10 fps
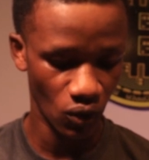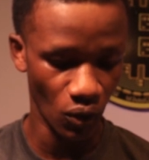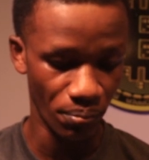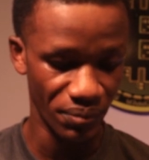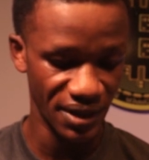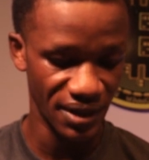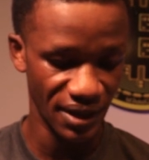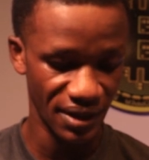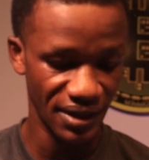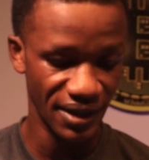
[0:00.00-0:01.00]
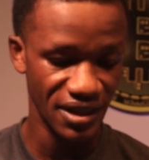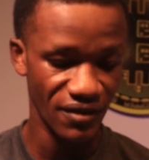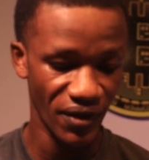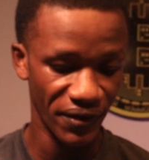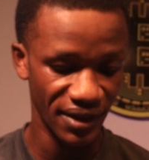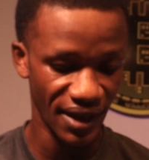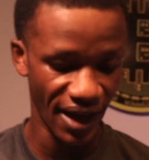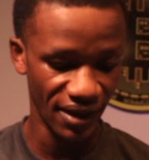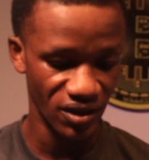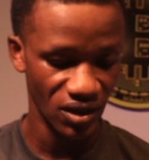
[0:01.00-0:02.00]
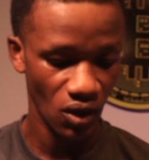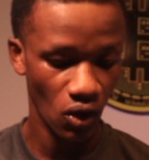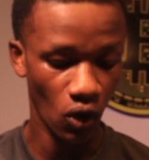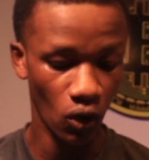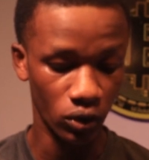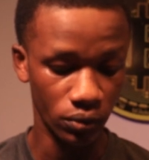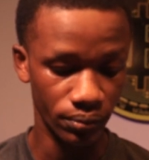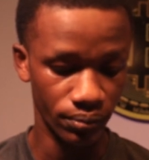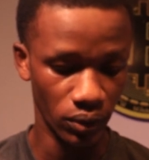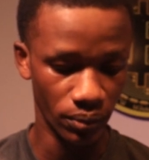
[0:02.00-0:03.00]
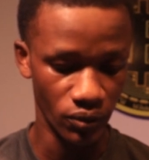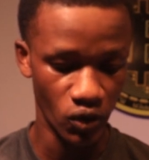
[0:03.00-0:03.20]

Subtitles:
completing this very task on Bloom.